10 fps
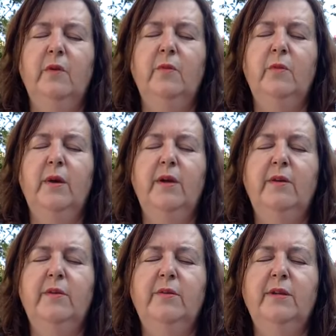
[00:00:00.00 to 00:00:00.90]
where
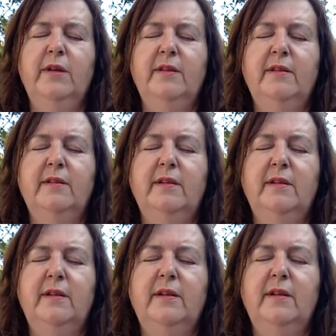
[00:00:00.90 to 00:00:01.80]
you
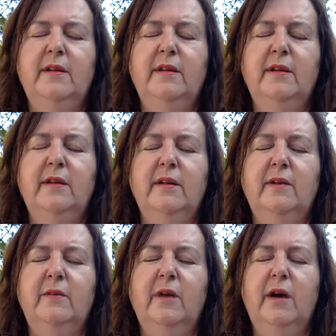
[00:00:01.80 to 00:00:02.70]
tenderly
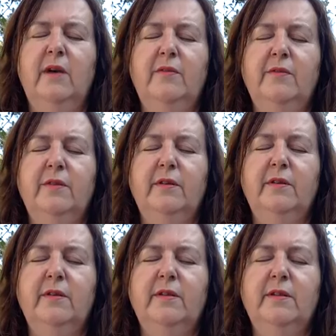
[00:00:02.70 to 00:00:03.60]
look after
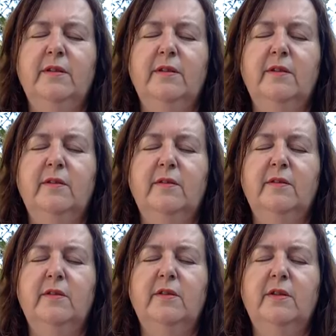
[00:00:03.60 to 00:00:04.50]
this, your
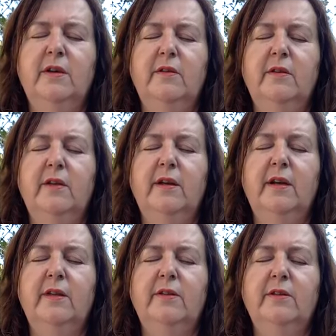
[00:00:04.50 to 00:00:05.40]
star chakra
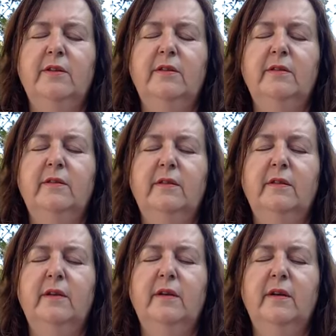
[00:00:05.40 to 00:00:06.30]
connection,
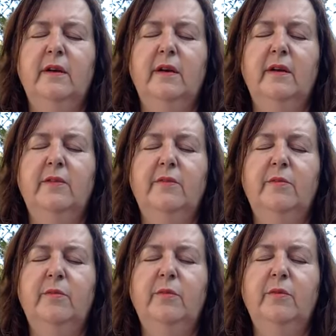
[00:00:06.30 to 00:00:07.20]
and
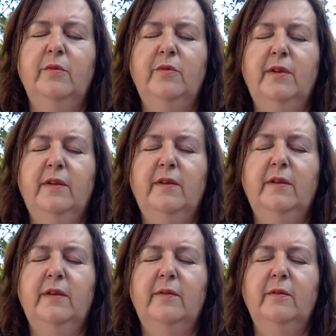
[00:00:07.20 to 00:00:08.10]
remove
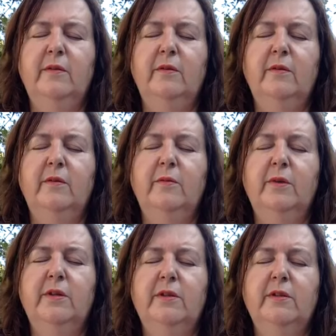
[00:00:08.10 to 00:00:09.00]
anything you no longer
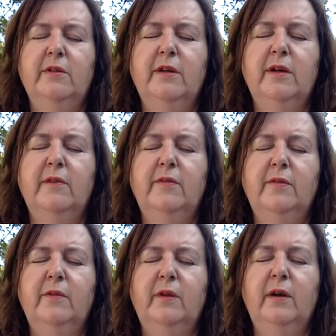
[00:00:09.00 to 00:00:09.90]
wish to have in
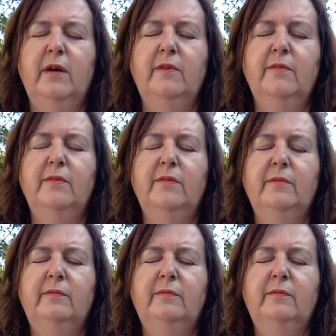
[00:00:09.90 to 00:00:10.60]
your life.